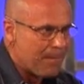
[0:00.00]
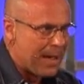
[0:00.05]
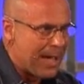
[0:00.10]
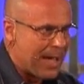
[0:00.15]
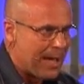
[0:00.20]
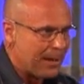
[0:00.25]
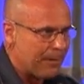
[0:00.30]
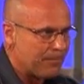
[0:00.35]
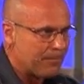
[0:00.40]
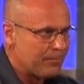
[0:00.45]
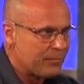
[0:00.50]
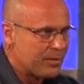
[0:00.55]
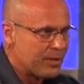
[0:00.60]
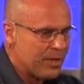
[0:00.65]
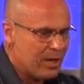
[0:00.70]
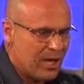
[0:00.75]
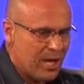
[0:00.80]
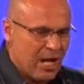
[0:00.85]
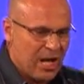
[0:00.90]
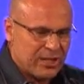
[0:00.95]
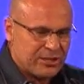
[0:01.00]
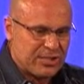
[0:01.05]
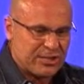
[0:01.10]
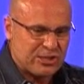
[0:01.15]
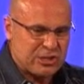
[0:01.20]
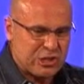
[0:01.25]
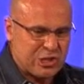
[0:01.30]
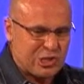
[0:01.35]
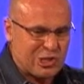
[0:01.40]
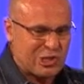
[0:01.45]
men to
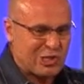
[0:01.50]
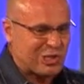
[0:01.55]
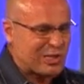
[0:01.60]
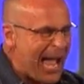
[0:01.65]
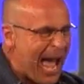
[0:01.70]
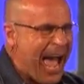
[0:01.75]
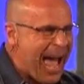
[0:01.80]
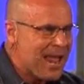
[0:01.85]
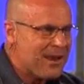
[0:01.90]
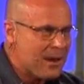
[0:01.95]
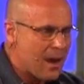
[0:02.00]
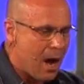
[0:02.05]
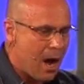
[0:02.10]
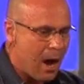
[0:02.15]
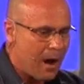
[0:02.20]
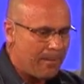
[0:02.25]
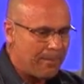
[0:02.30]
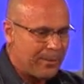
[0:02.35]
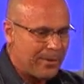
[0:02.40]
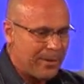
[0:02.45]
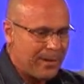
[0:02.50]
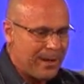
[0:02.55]
stand up